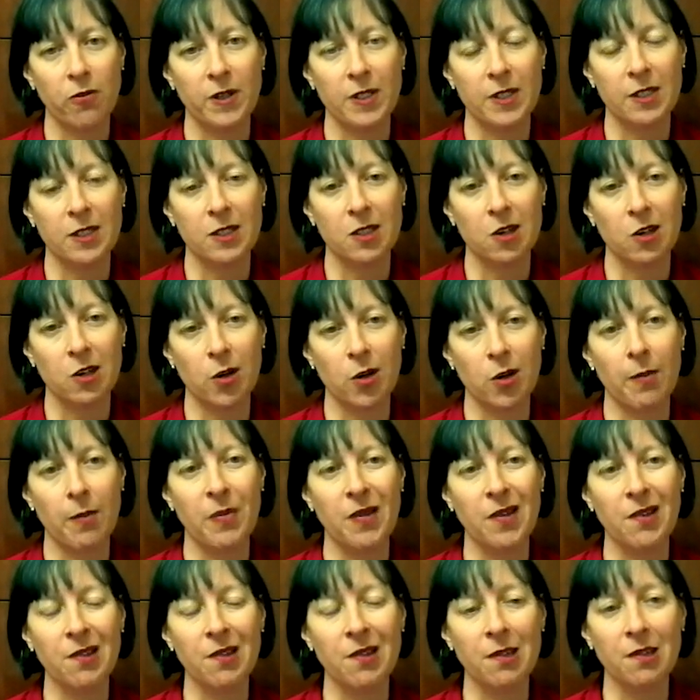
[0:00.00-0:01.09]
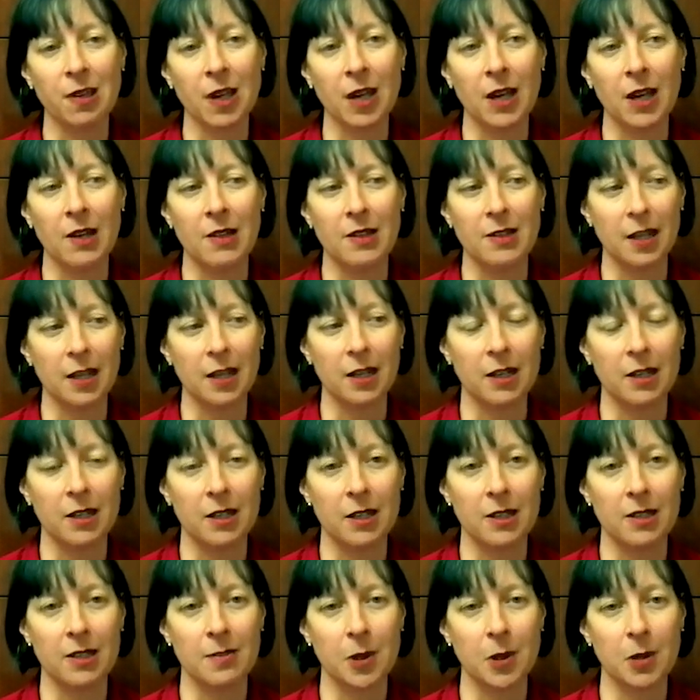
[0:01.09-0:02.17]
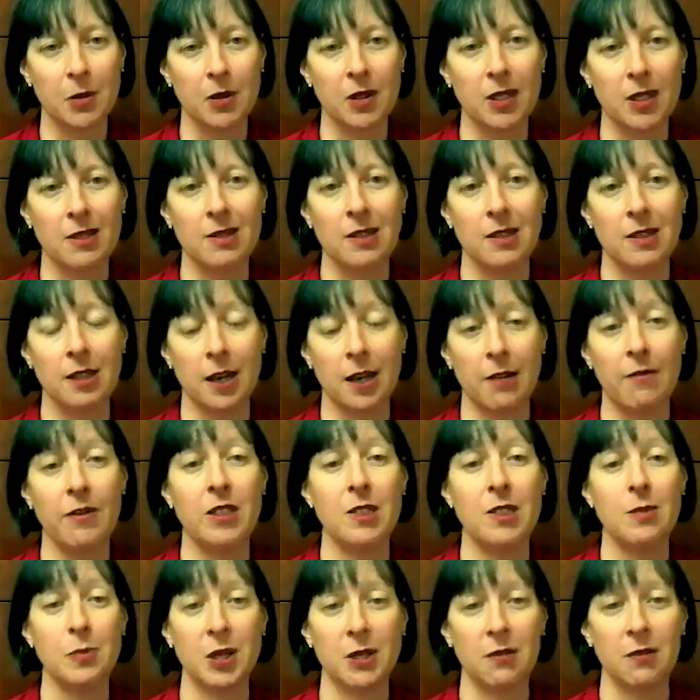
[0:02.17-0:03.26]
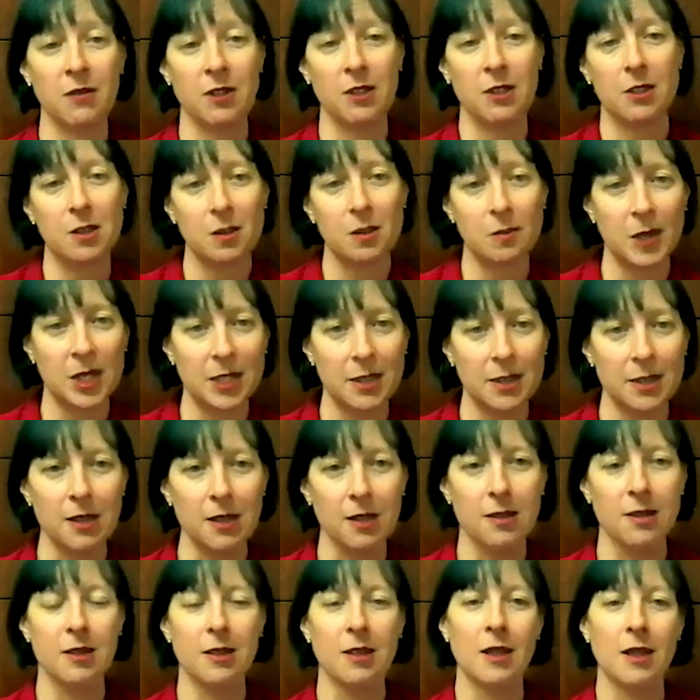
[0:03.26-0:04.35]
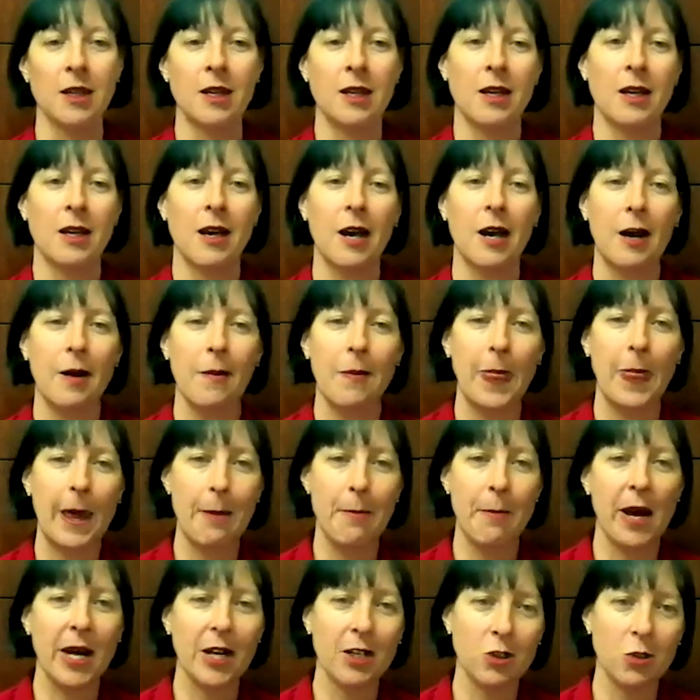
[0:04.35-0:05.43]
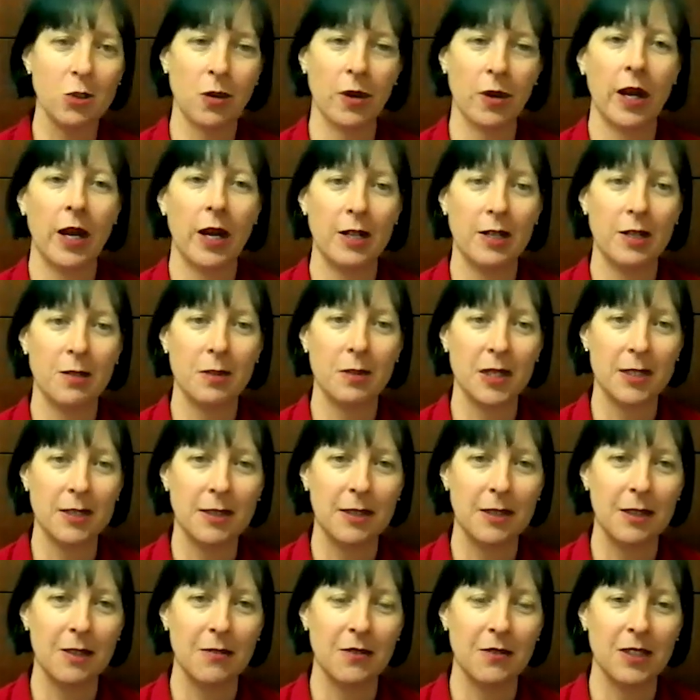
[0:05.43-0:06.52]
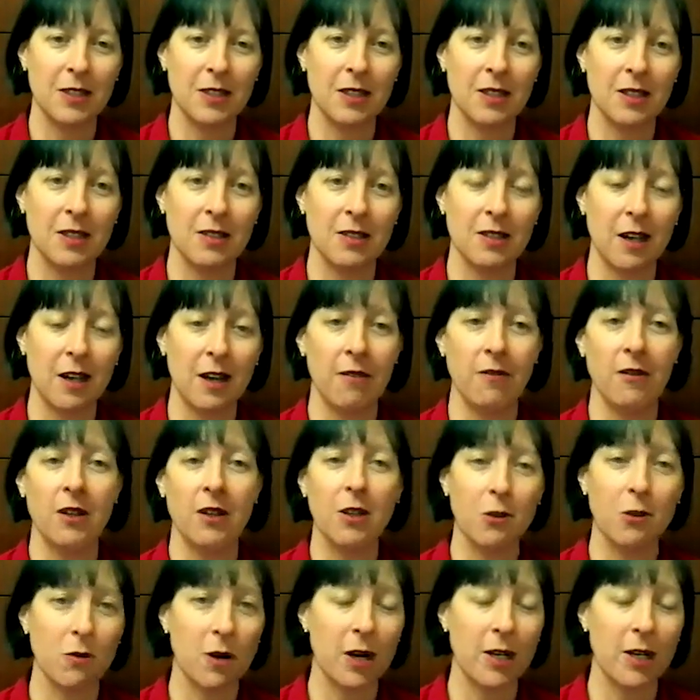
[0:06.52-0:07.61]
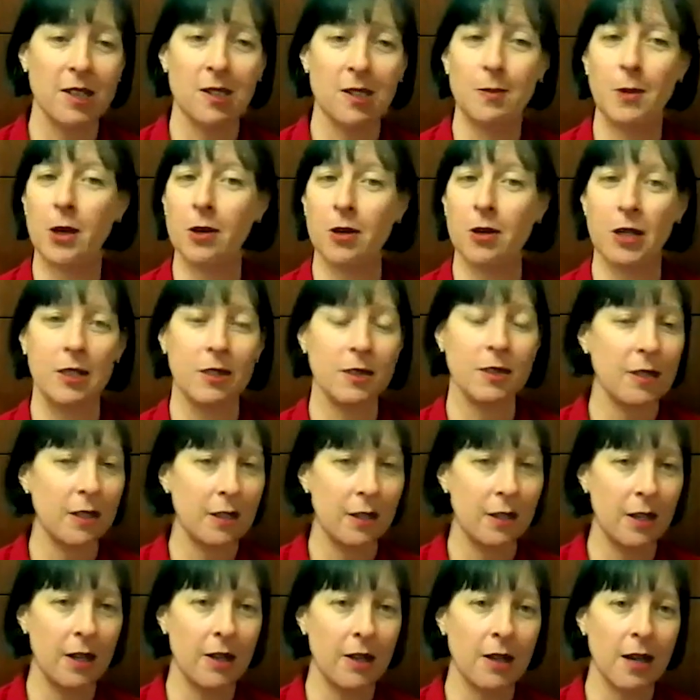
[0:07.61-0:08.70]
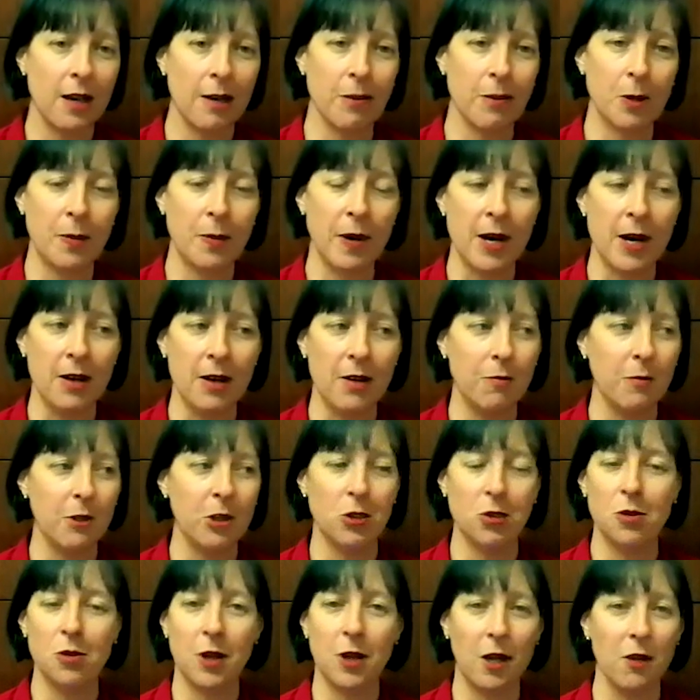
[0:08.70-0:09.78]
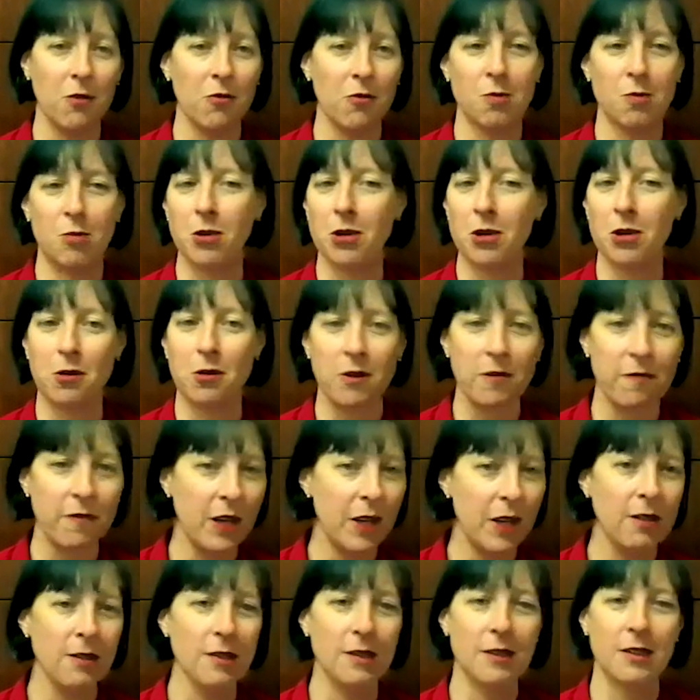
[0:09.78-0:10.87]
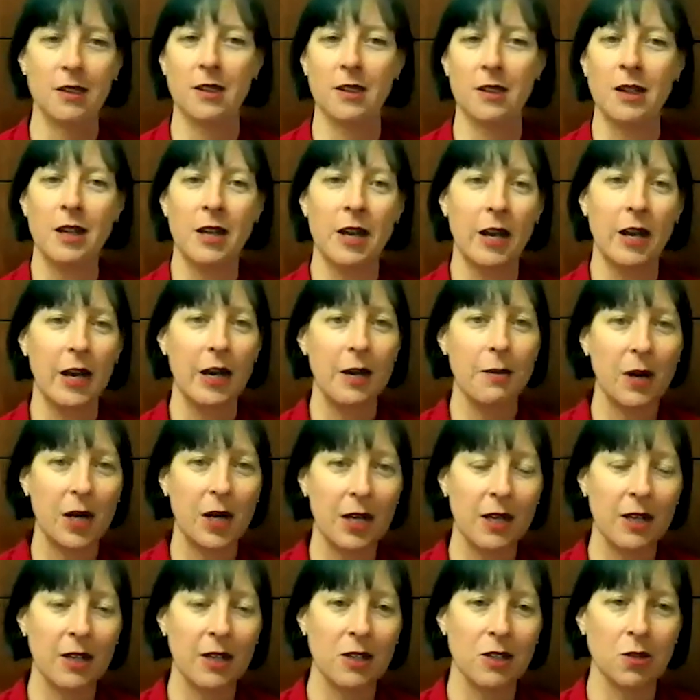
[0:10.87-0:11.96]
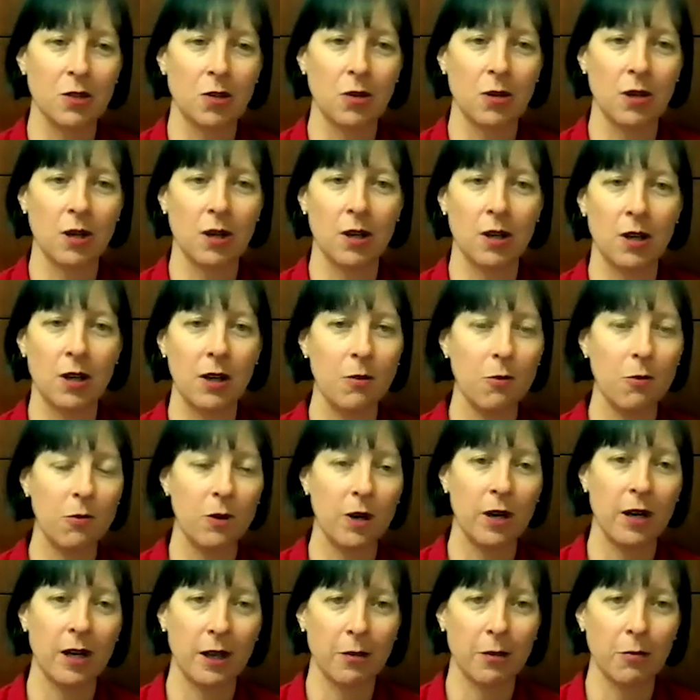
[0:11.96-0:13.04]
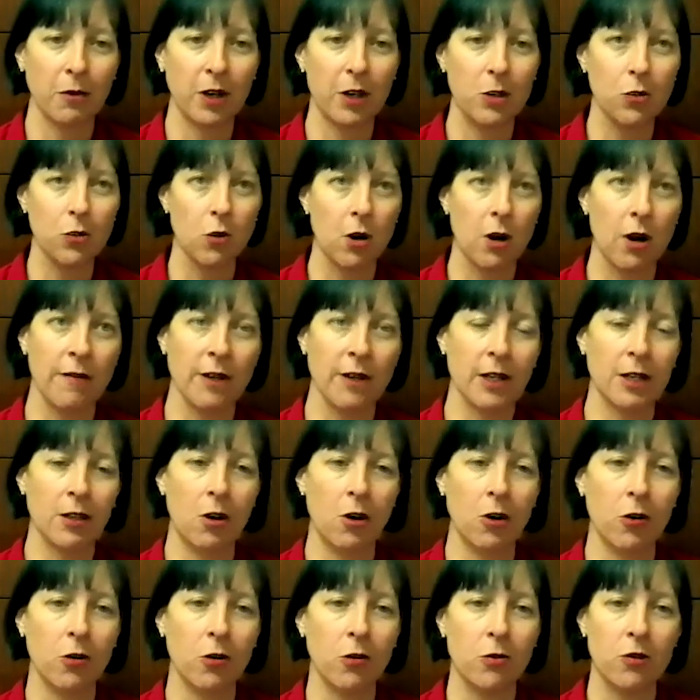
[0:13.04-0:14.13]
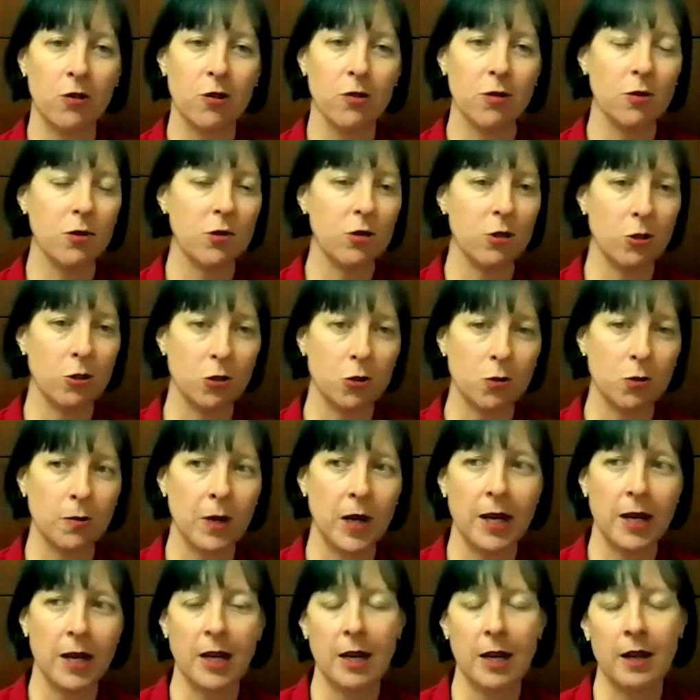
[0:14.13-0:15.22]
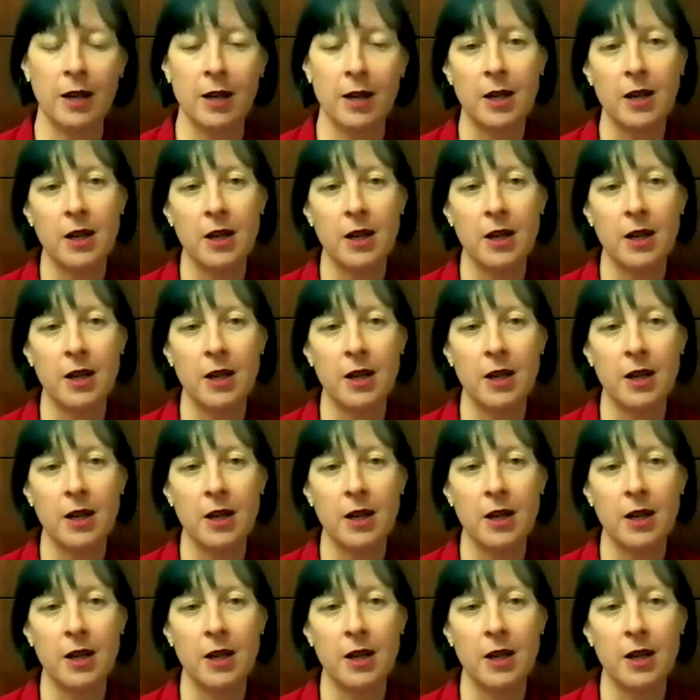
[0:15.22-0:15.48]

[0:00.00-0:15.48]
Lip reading: And so our business has had an experience in having to pivot to domestics, and make sure that our domestic visitors are having a great experience and coming back. And we do that through putting on events and making sure that we're driving locals through social media.